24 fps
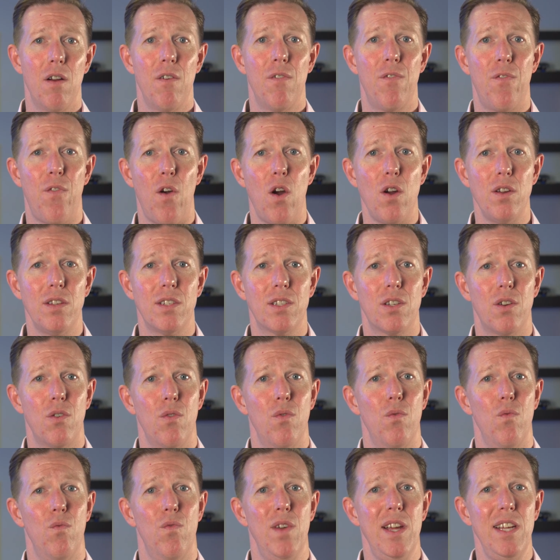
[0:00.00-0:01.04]
First,
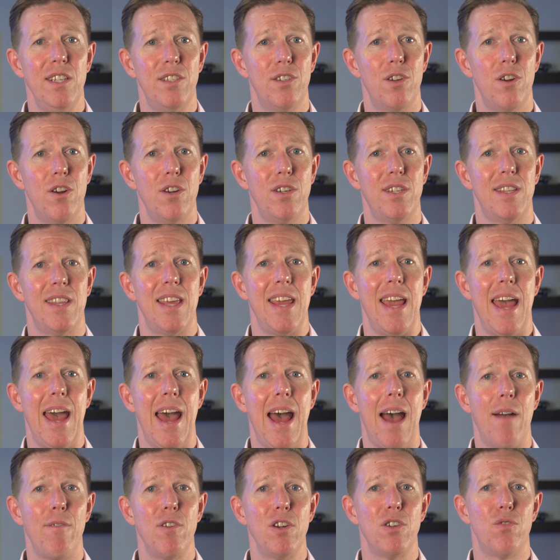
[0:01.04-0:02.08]
research the
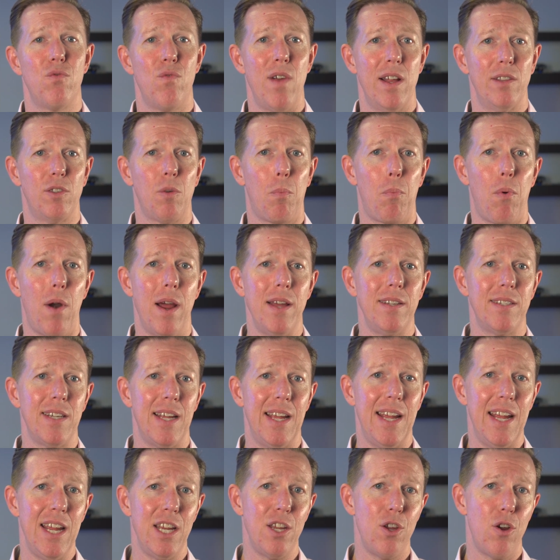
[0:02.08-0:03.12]
average rental price
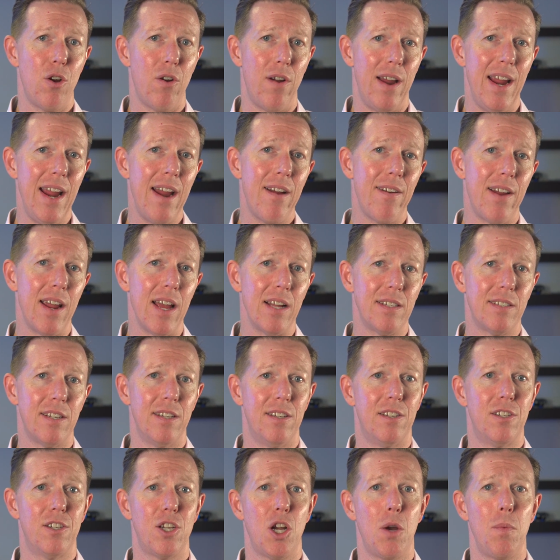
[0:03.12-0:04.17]
in your area
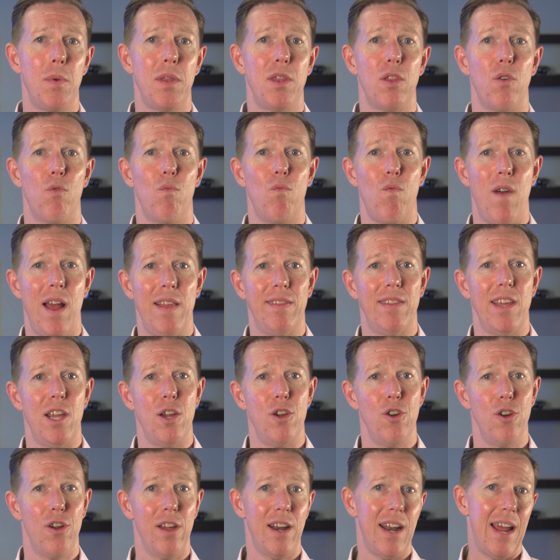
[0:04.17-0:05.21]
to determine the rent
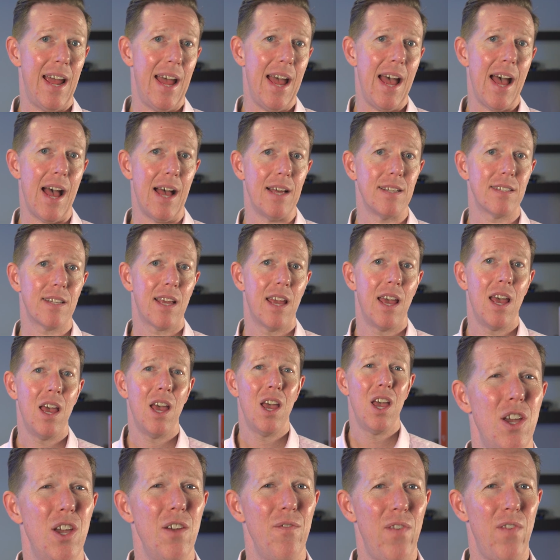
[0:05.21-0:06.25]
that you're going to ask.
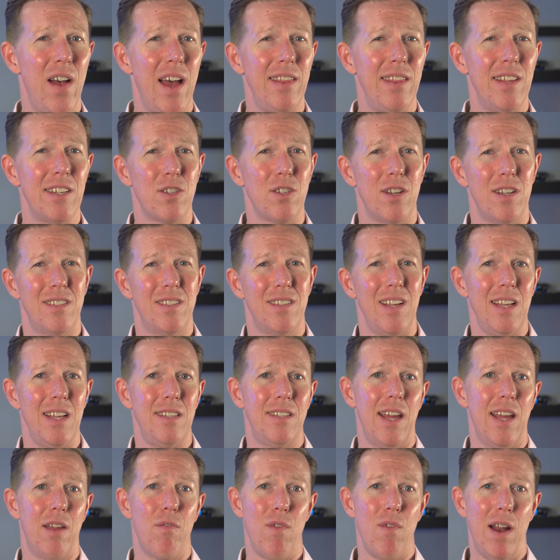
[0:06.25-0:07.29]
You can find this on
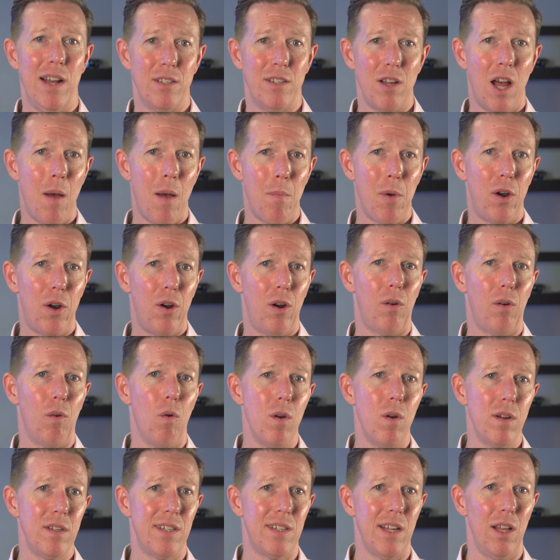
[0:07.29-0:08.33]
sites like
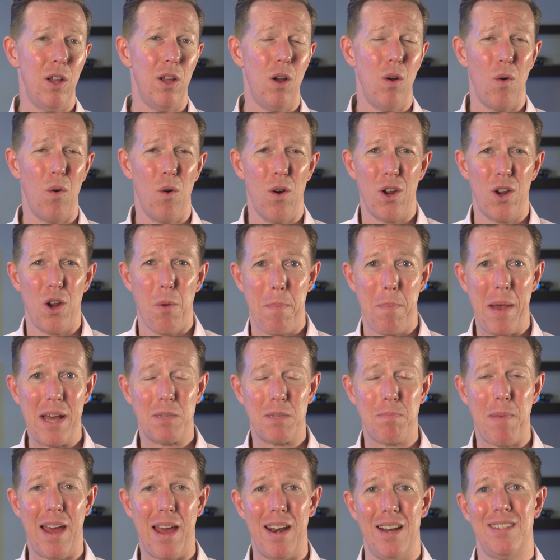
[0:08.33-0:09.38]
Rentometer or Zillow, or your
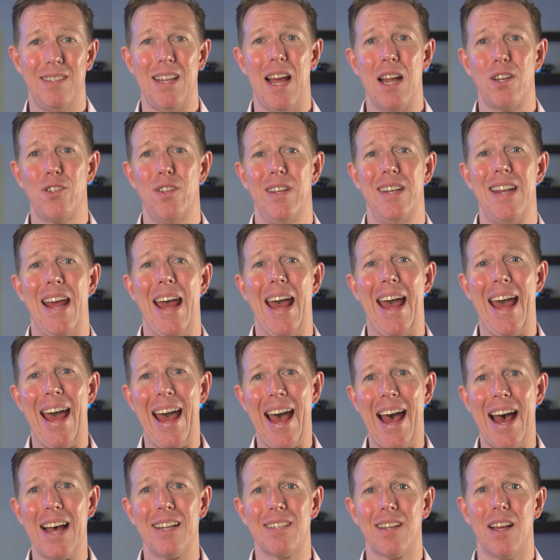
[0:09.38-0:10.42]
best bet is actually to
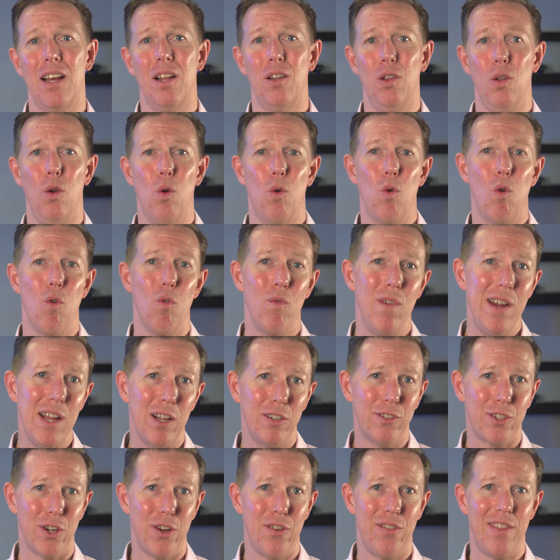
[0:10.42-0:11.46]
ask a local
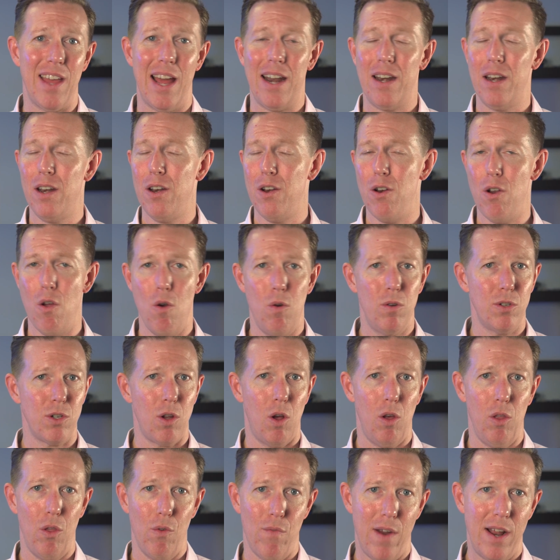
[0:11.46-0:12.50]
realtor that knows
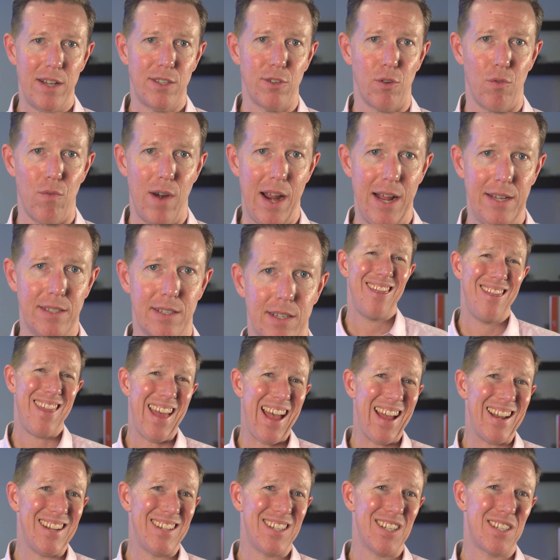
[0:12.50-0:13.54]
all the rental rates.
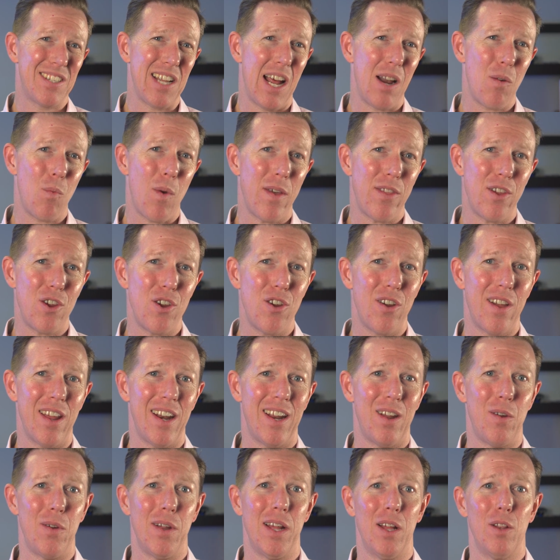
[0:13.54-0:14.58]
Then decide whether you're
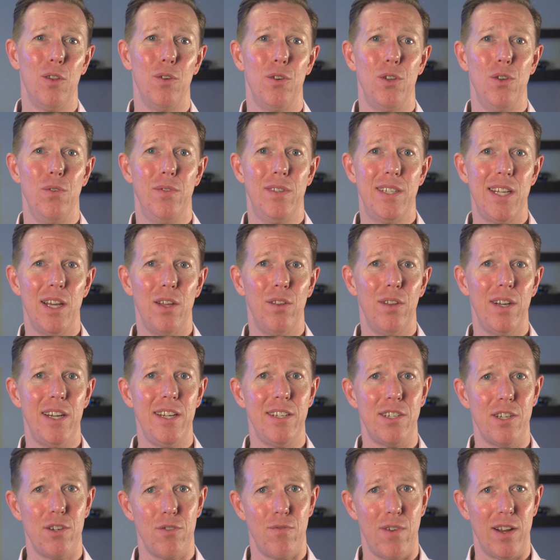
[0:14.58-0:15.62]
going to include
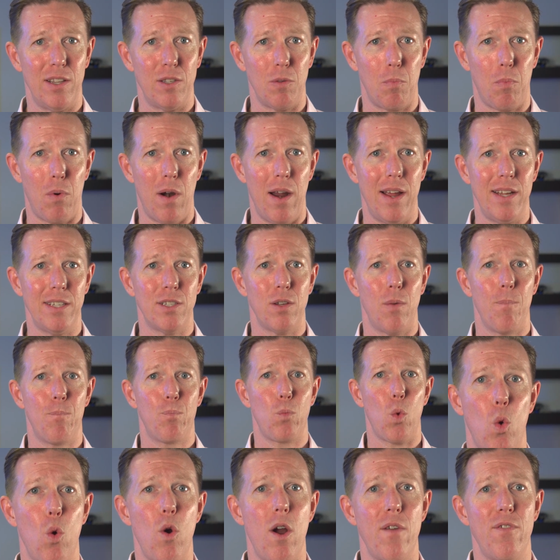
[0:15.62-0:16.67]
utilities in your rental price,
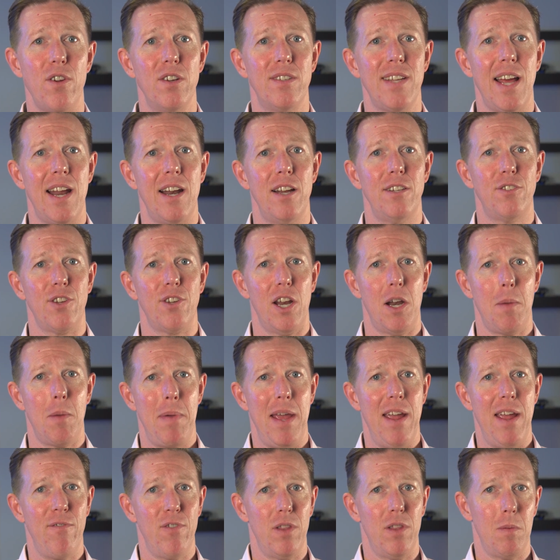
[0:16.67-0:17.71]
or if your tenants are going to
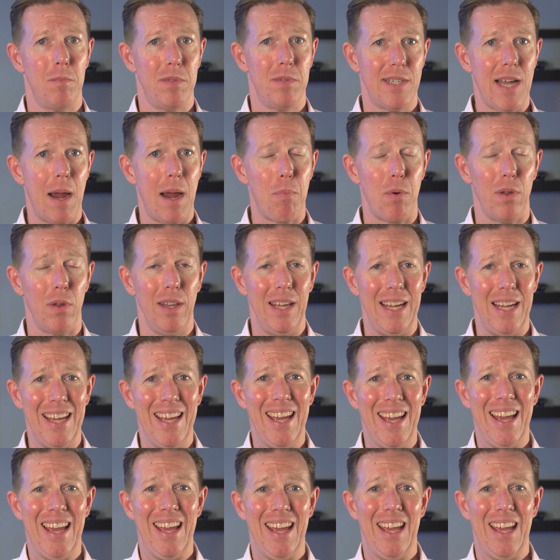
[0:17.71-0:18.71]
pay for them separately,